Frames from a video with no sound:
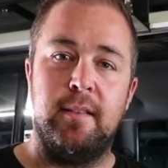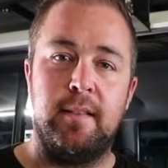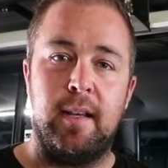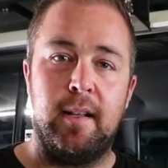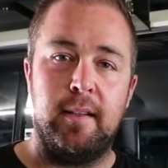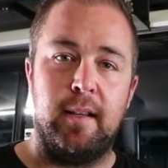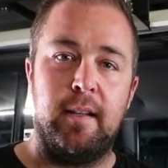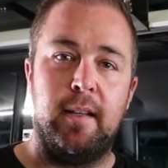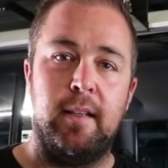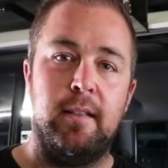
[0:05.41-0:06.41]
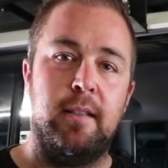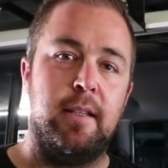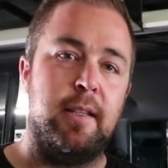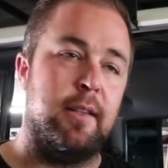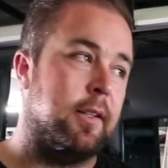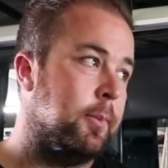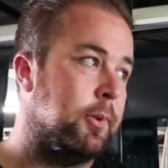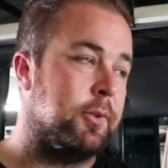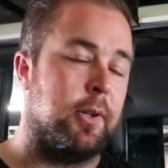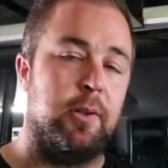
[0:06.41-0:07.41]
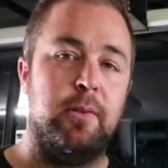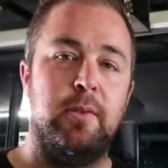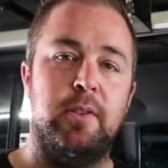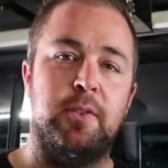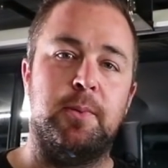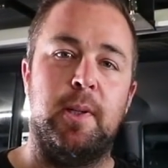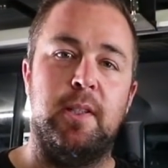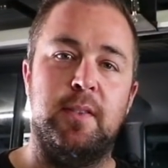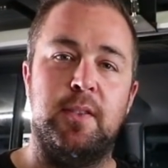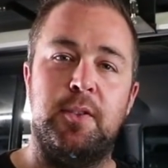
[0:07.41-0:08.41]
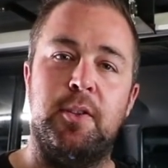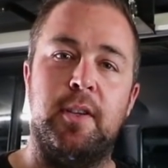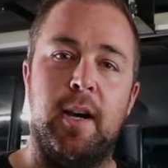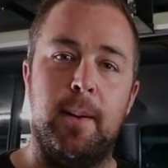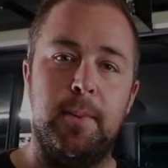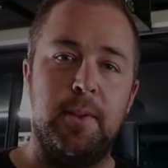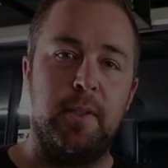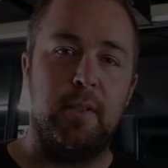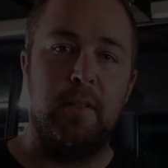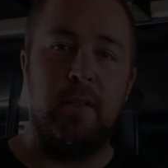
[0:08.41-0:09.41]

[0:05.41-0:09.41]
and sound deadening in the Patrol, as well as the new carpet.